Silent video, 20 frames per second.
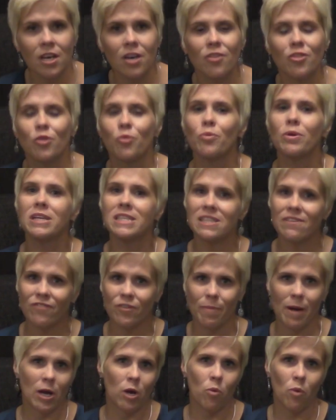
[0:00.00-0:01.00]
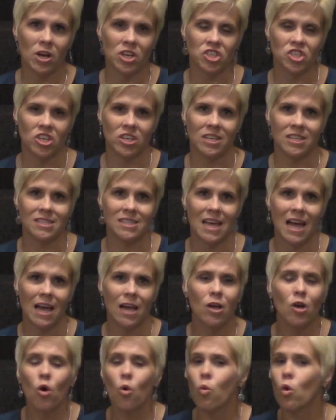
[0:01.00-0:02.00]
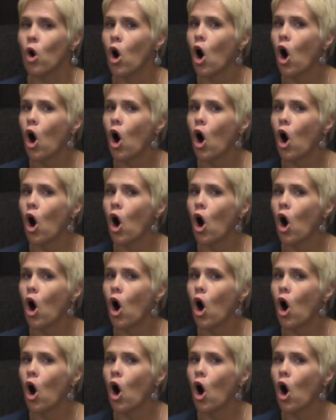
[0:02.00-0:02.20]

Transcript: The reason for my question is that we're